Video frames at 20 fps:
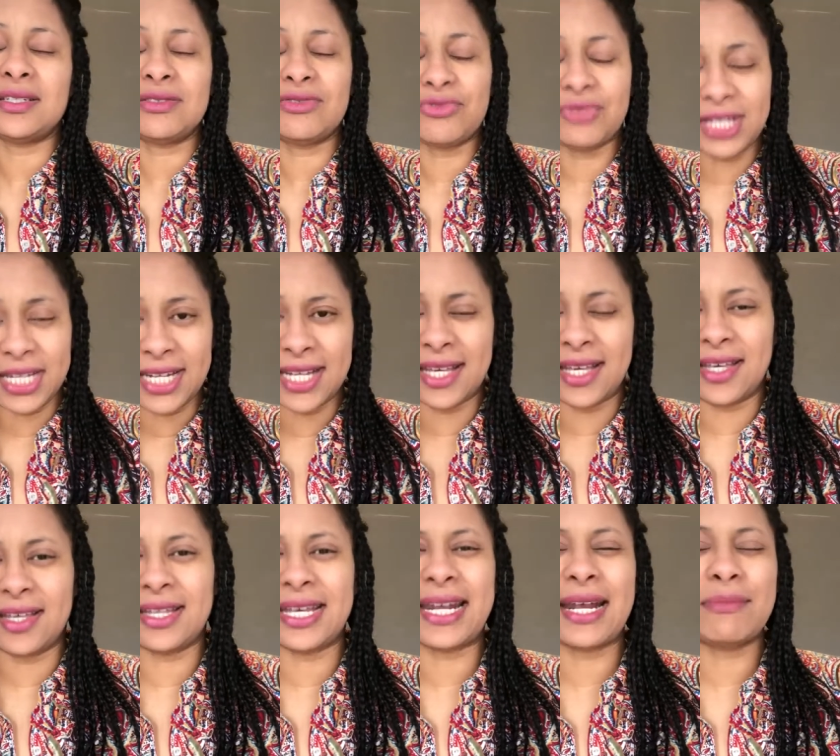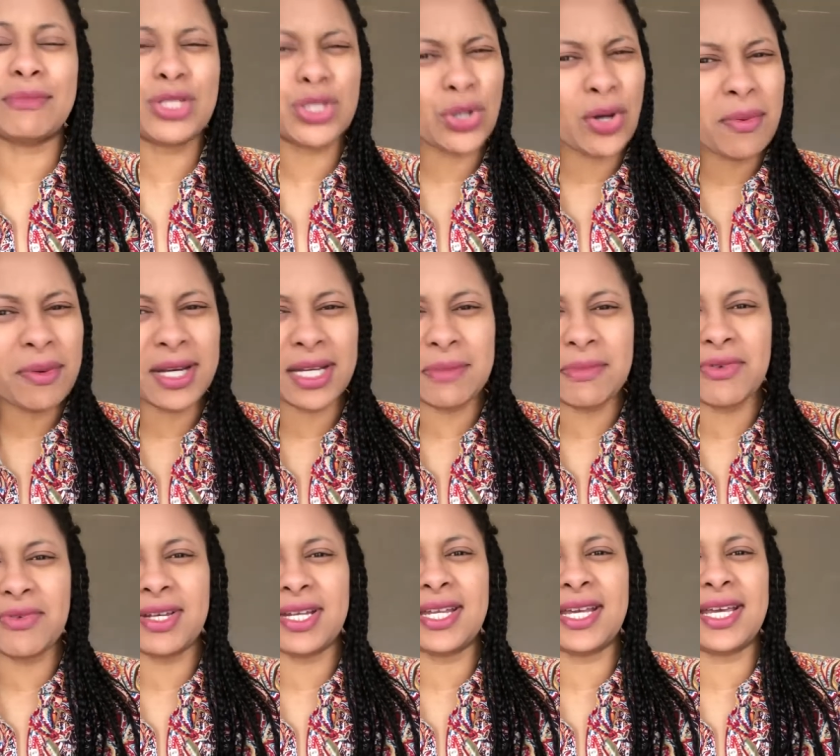reading that I'm sure I'm going to be
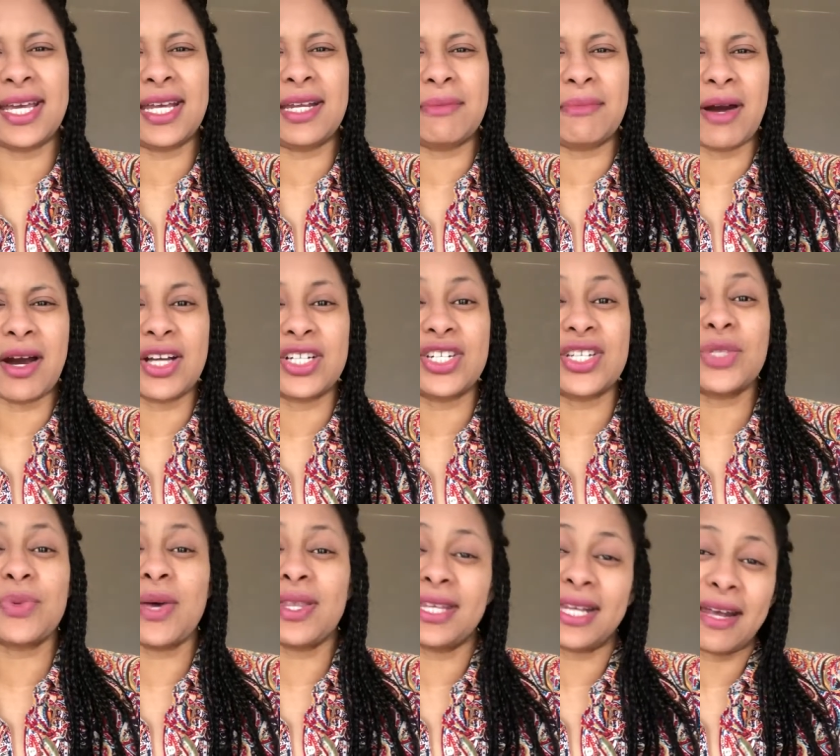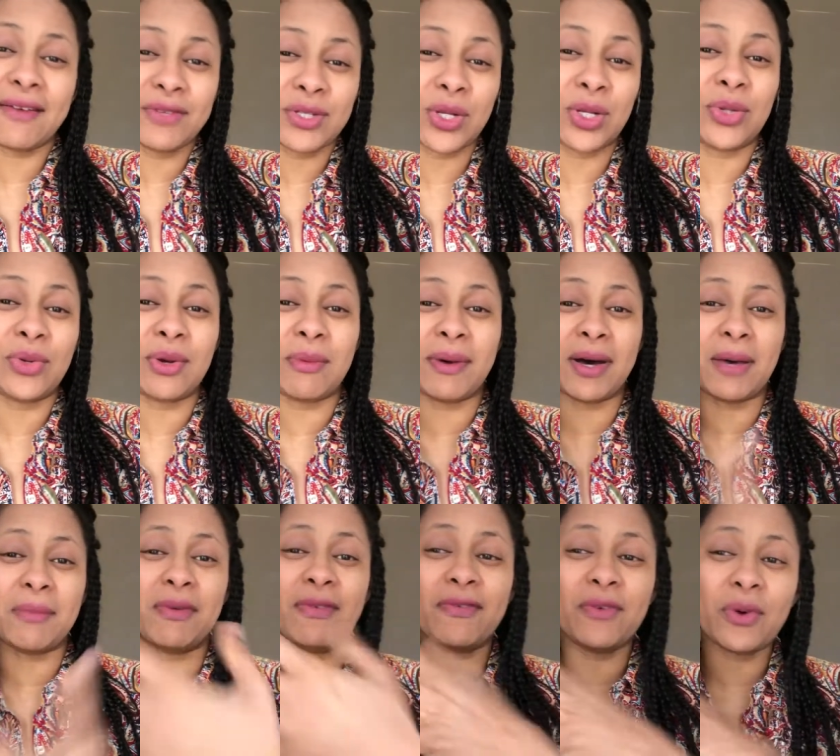reading in March is one that I've told you
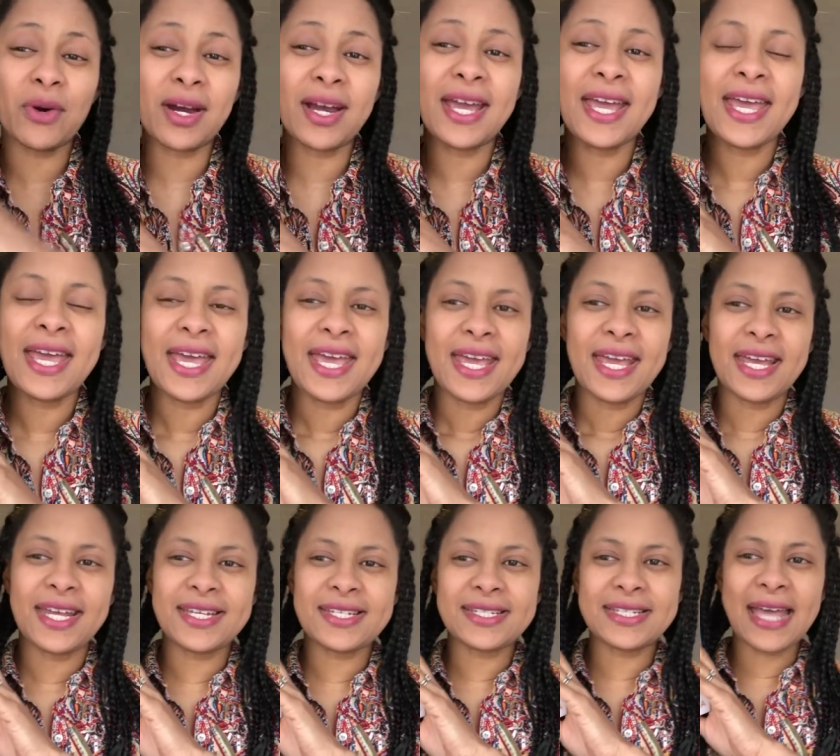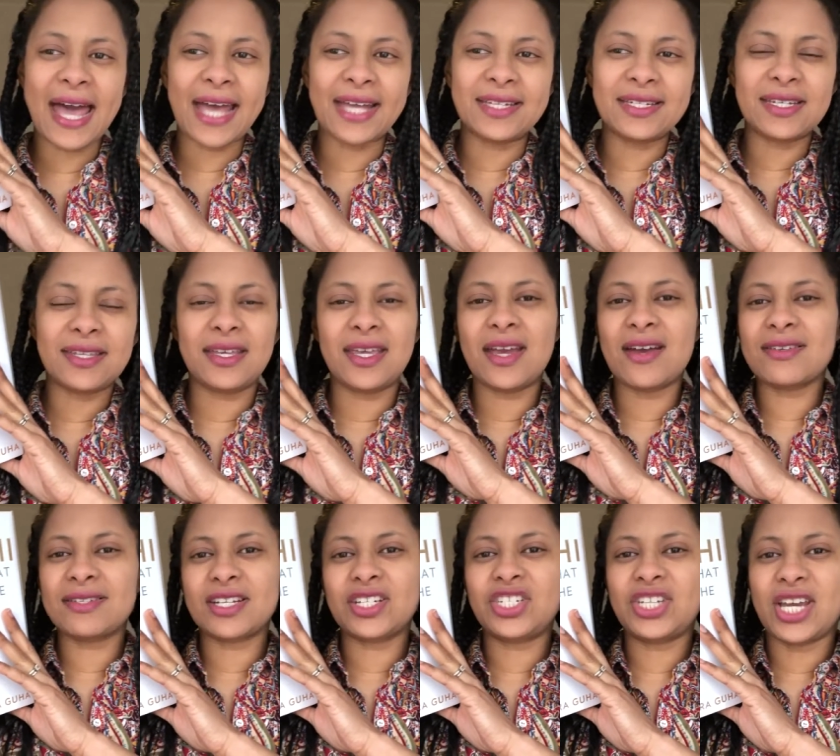about before. It is Gandhi, The
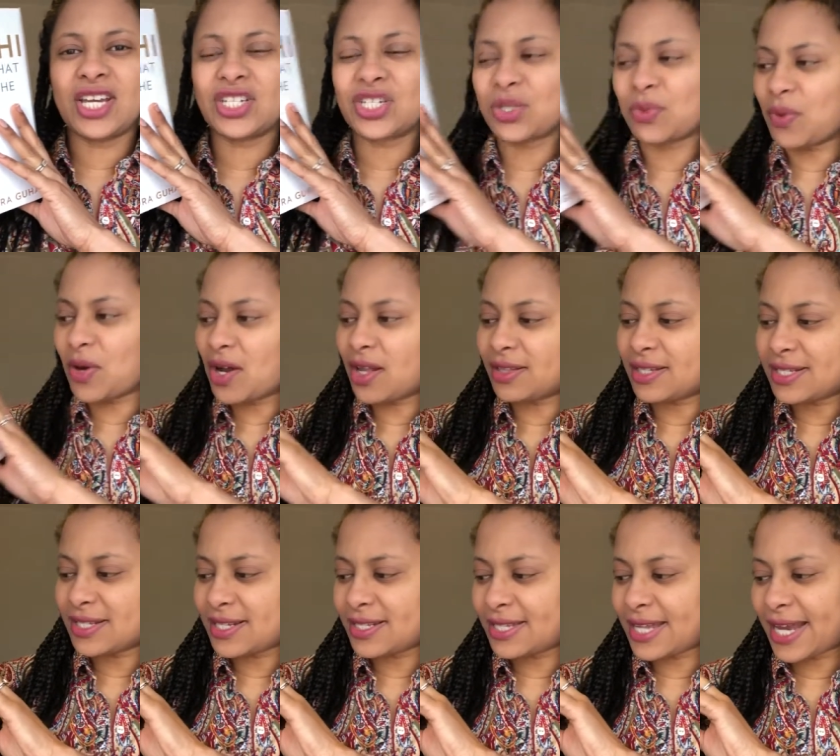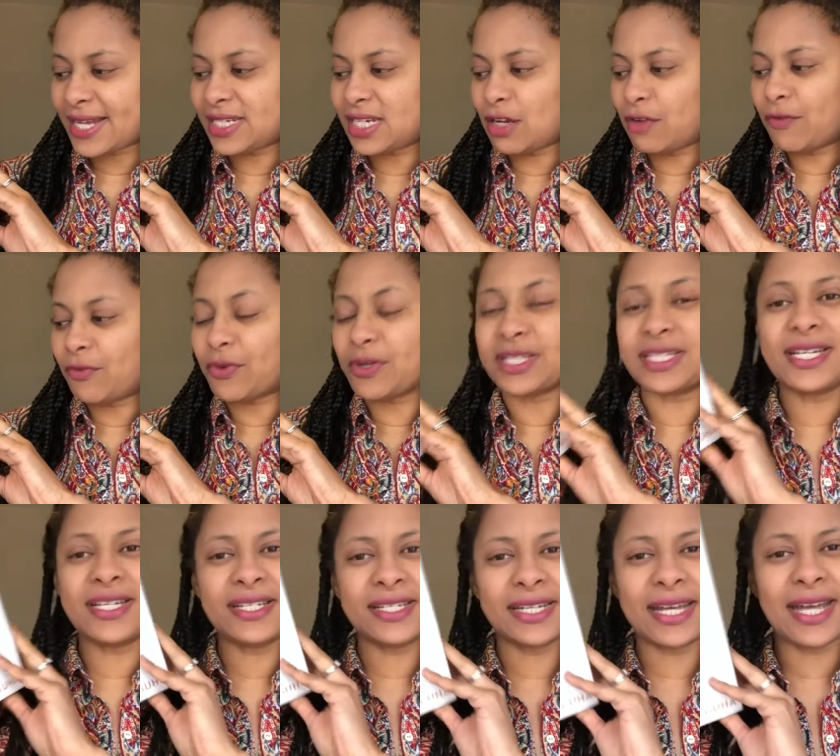Years That Changed the World. This is 1914
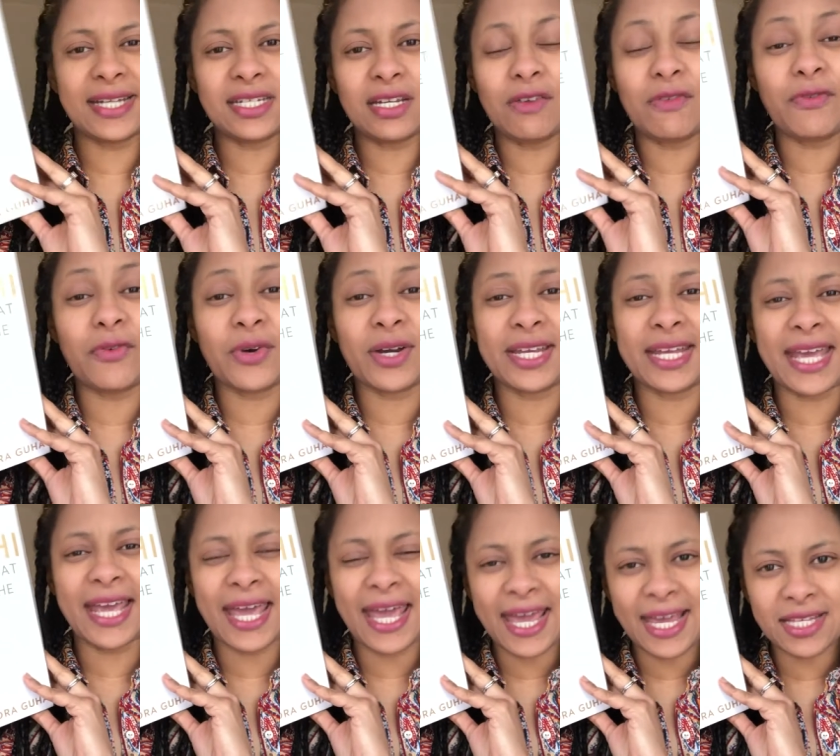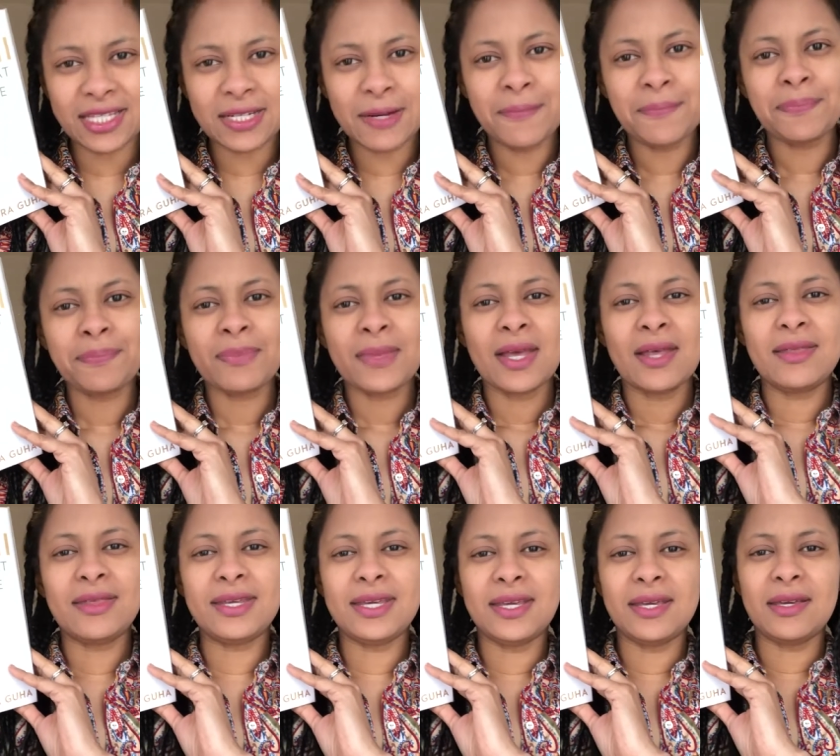to 1948,
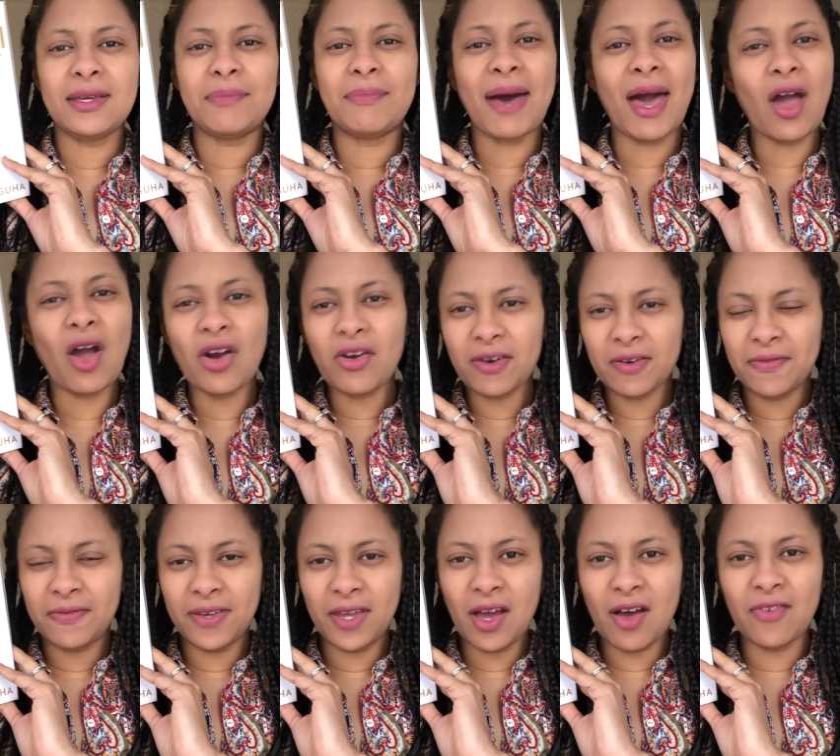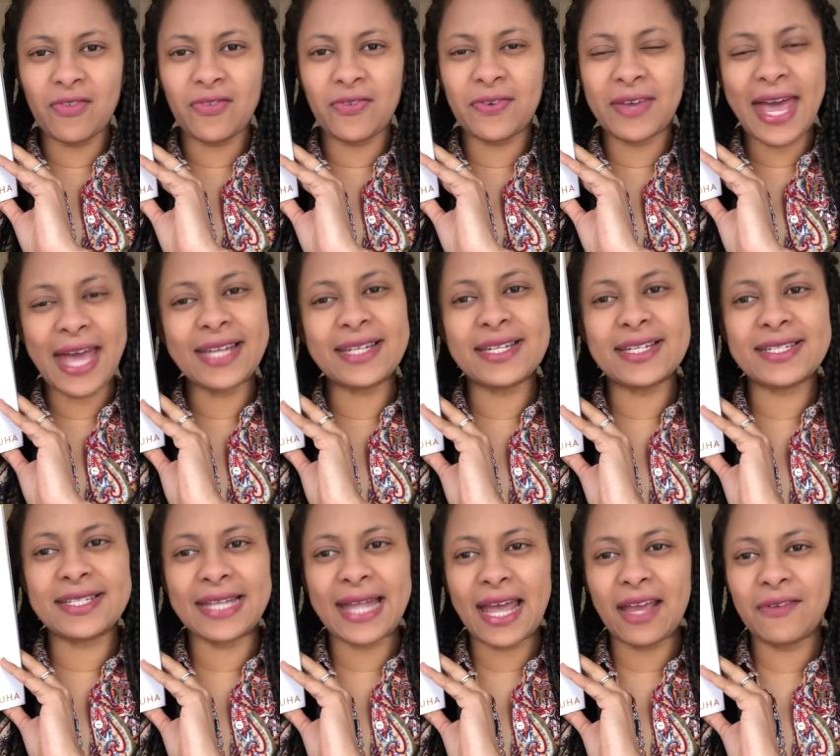the biography of
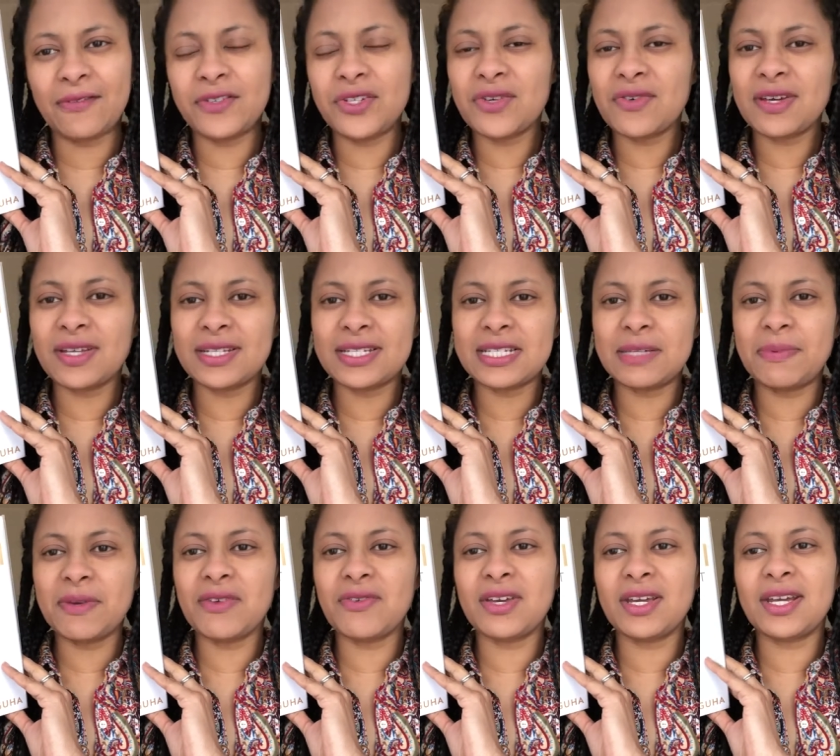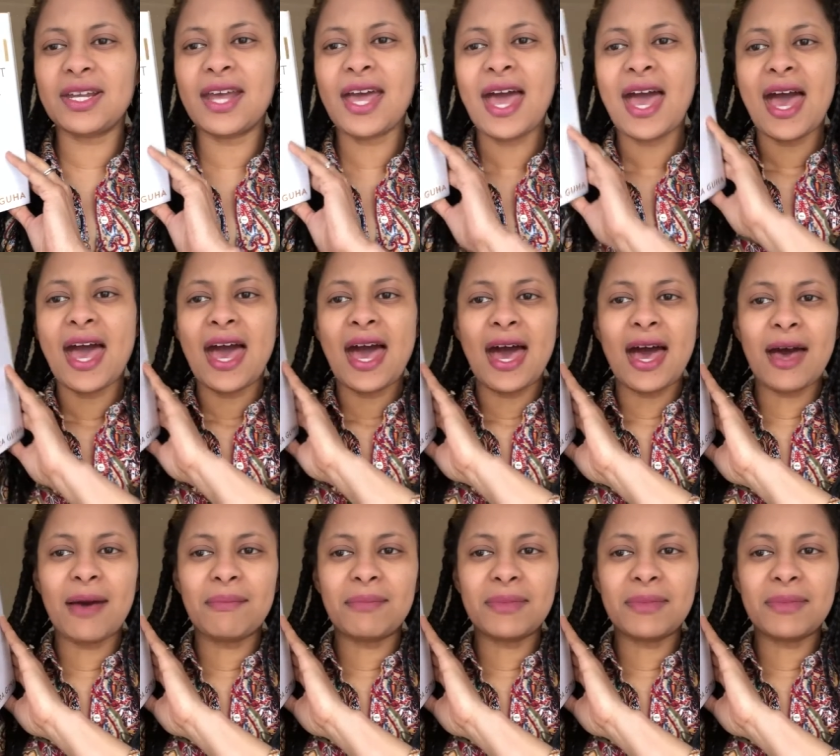Gandhi's life during this period. I'm